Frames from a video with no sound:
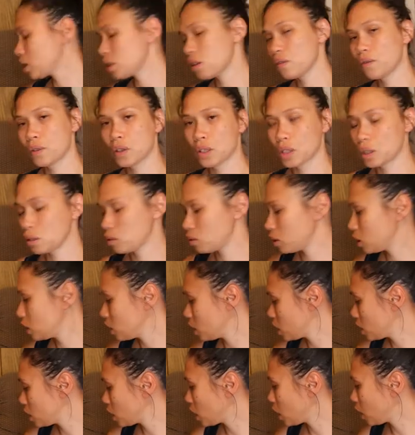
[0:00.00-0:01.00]
the first one. The
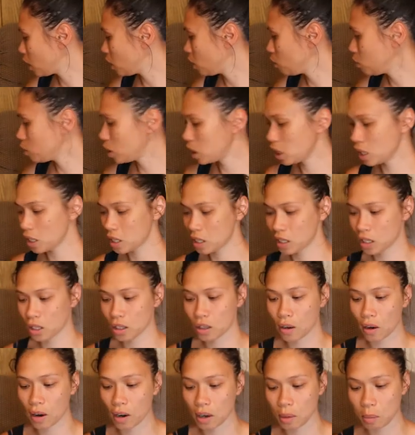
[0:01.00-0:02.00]
second one is
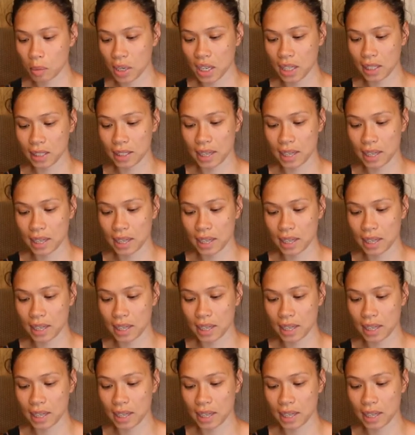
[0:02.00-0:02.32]
Yarn Bee